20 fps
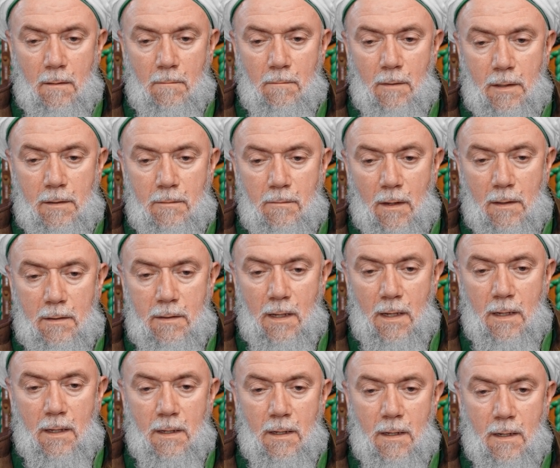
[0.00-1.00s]
But what
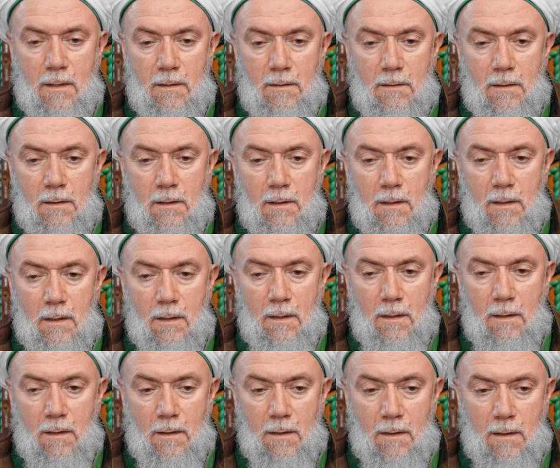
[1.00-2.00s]
they are
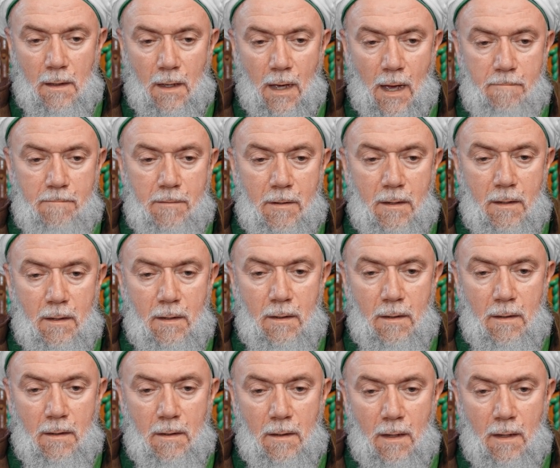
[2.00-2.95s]
happy,